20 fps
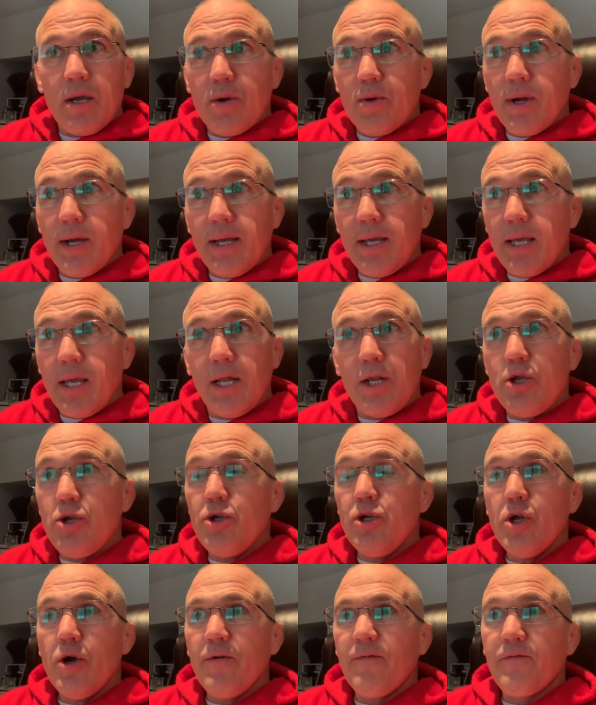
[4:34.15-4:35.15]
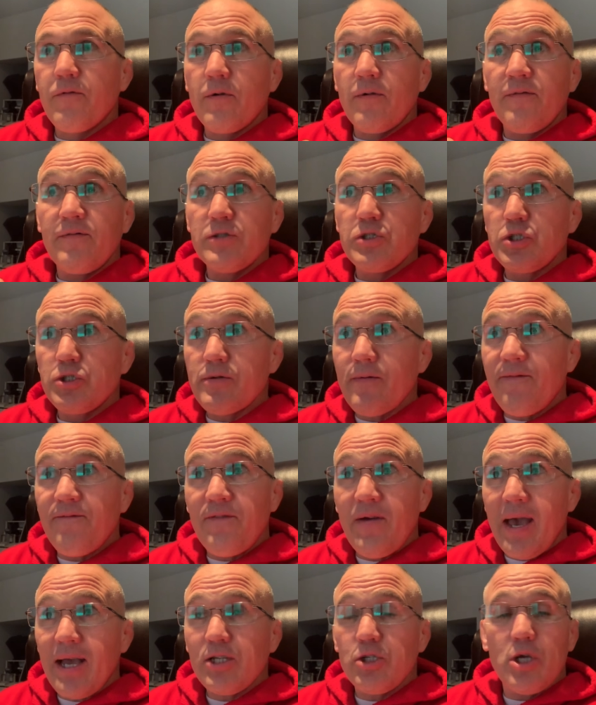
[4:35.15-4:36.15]
right, and you know for a
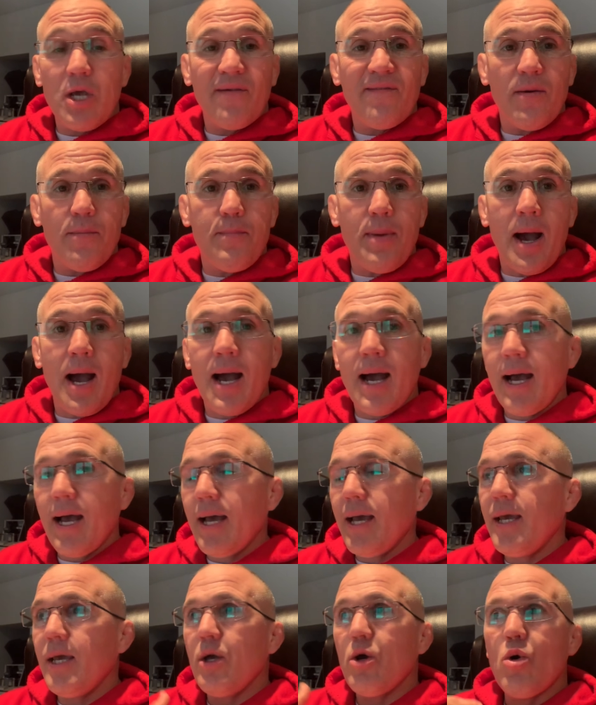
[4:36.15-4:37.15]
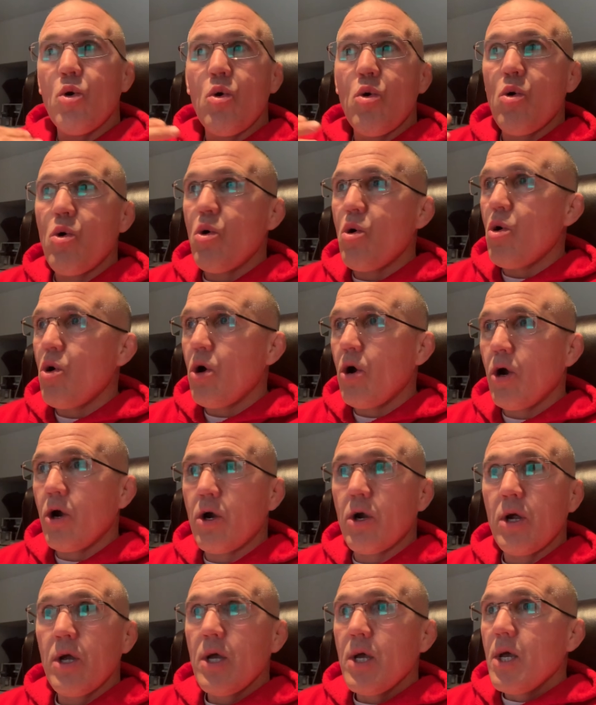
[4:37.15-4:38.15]
fact you have a bye
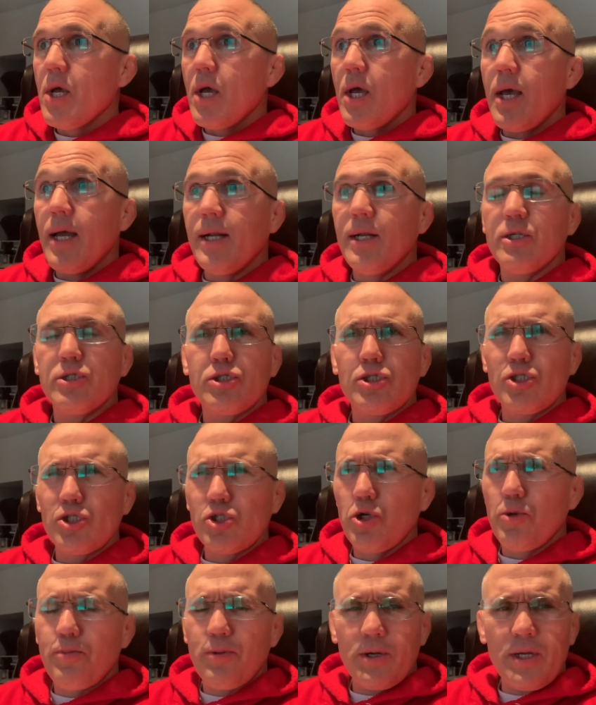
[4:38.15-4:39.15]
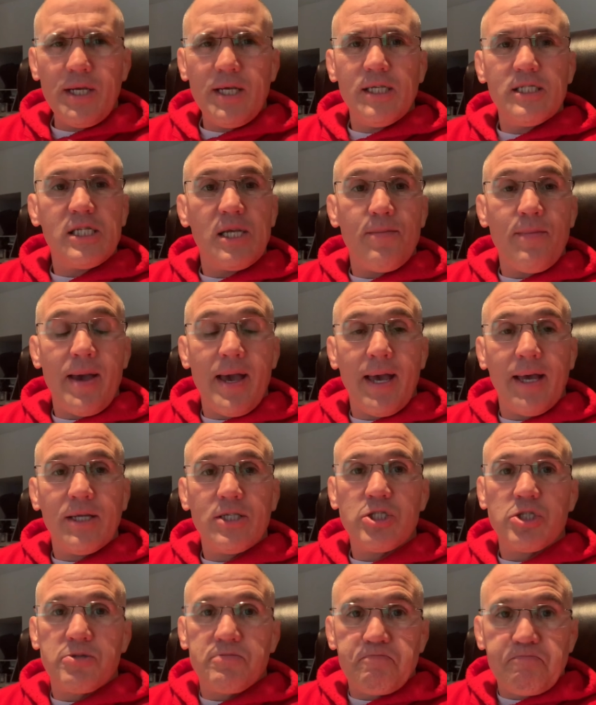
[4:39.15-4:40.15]
or a super easy match,